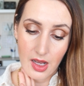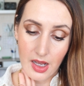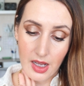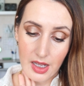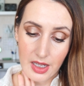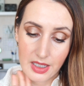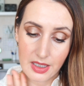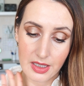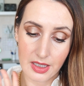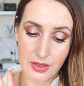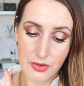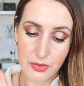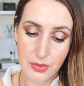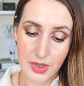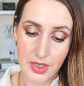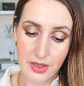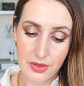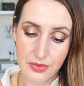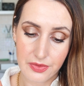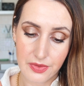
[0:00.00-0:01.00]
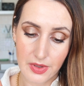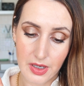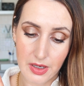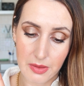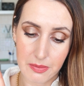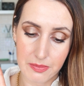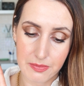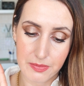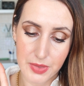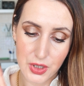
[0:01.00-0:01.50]
and a little bit of
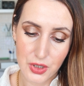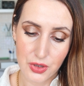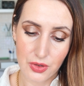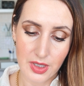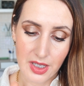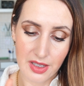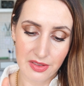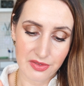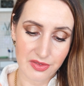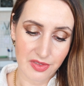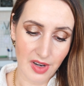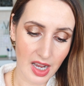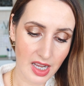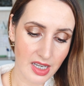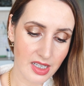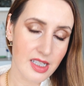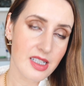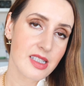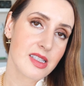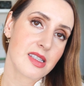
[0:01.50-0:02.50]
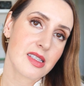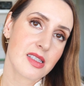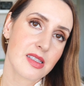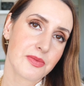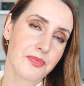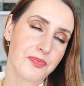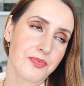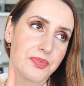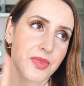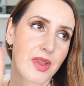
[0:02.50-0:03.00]
patchouli and
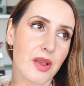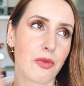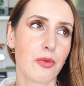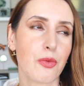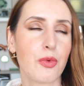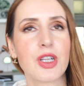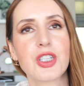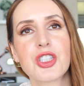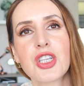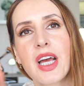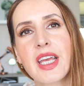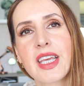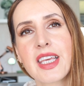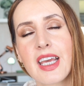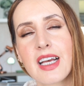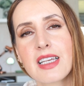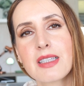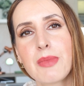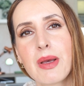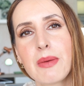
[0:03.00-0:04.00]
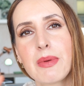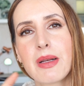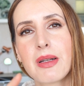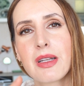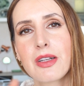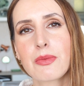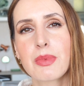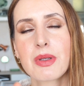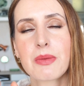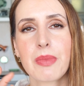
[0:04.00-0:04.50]
violets, which I guess maybe a
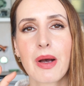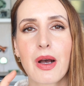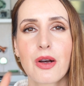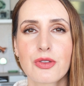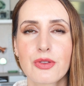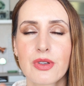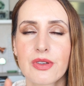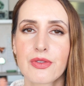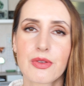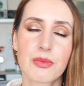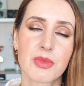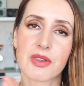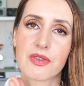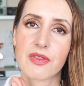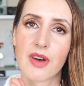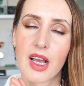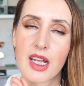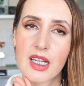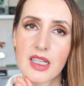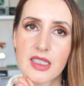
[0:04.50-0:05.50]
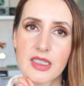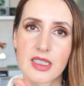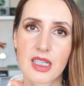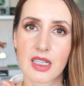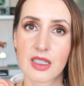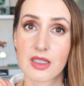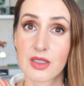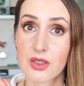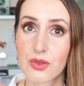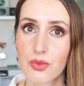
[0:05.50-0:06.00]
little bit powdery from the violet
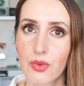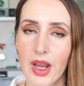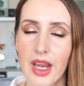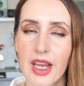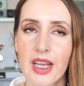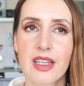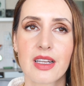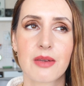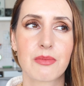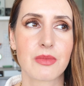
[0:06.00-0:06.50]
and the suede.